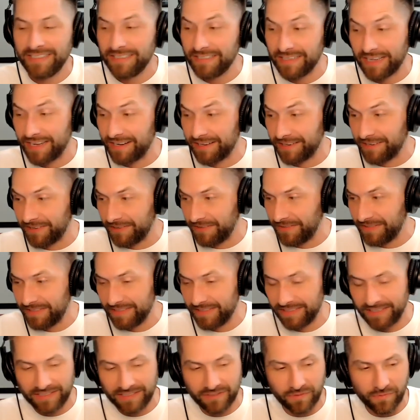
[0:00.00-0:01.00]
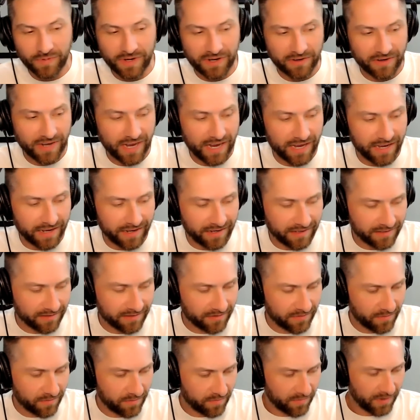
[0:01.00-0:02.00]
I don't know. He's a weird guy, Ace.
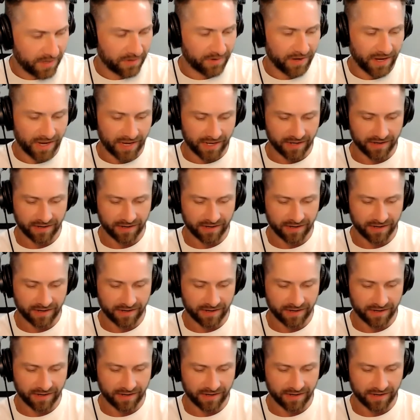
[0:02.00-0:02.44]
Weird guy.